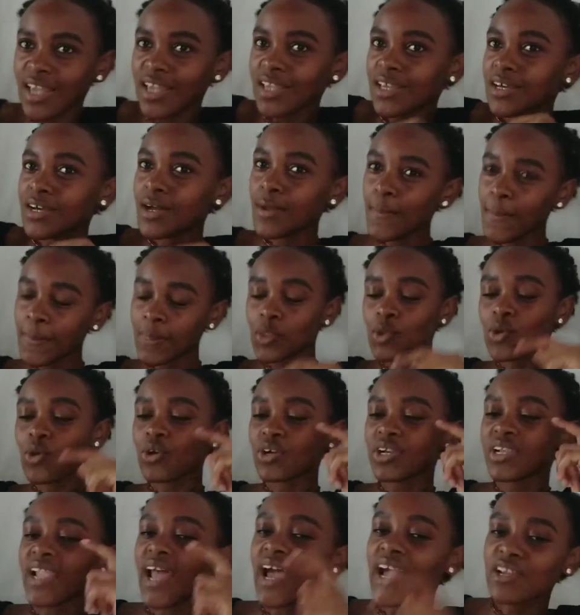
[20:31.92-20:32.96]
like
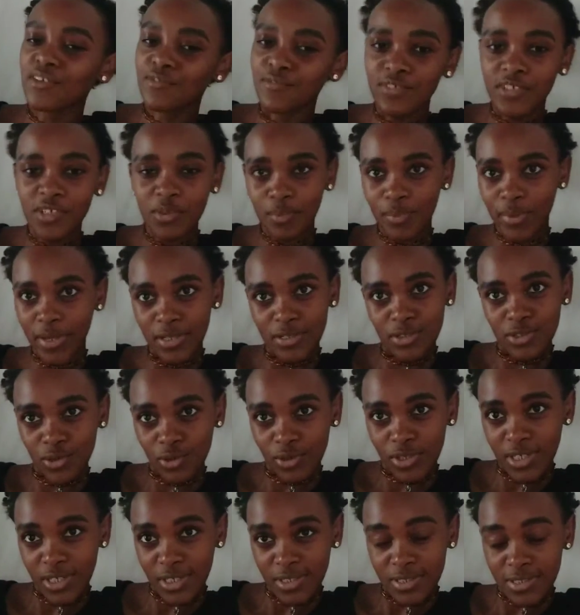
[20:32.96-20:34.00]
your life depends
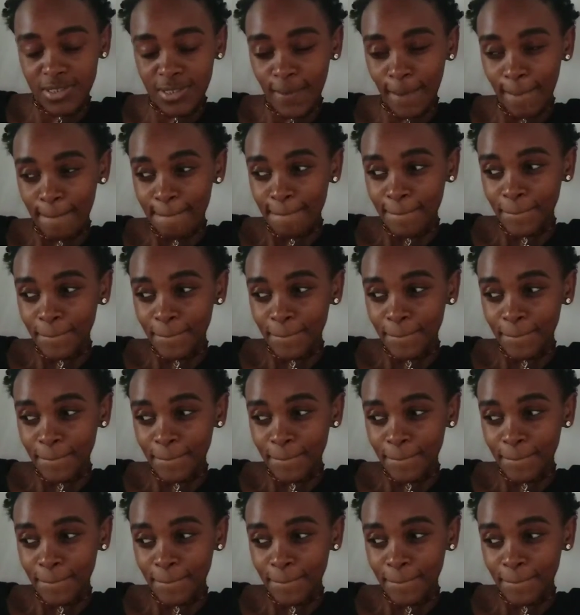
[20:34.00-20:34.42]
on it.